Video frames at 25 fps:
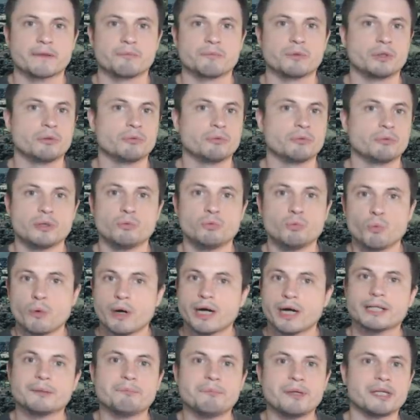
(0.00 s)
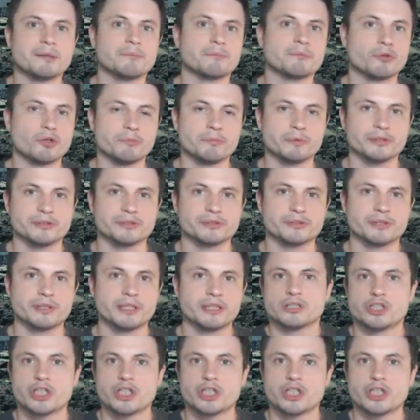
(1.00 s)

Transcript: with only one main purpose.